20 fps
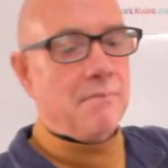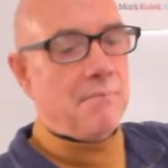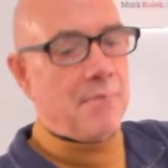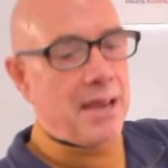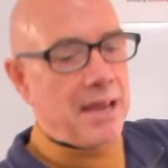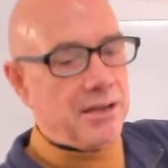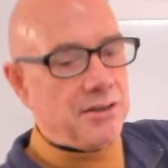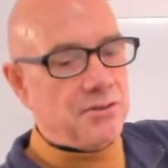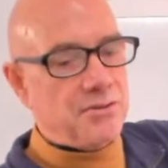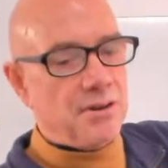
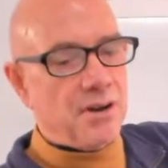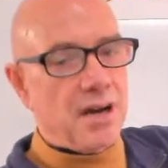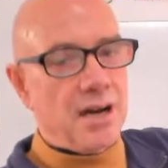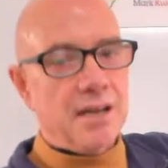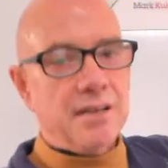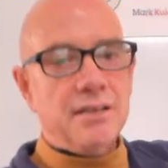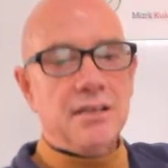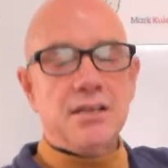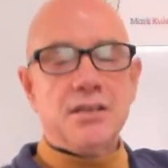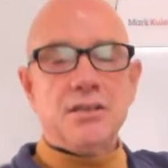
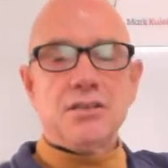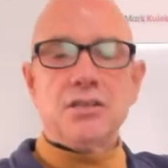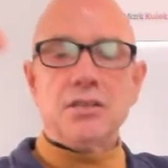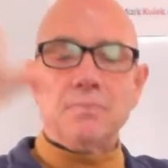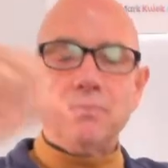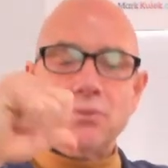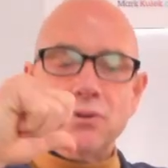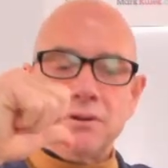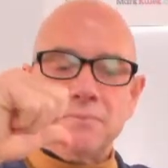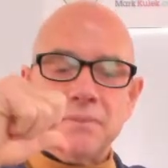Patreon.
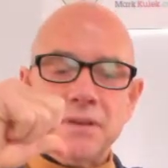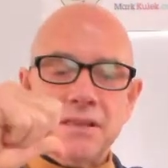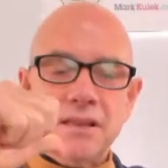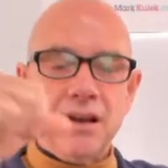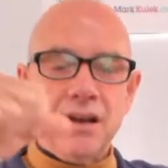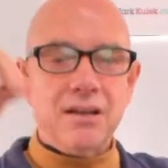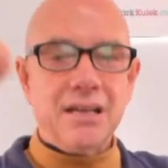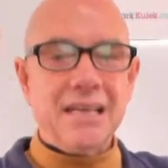Support me there.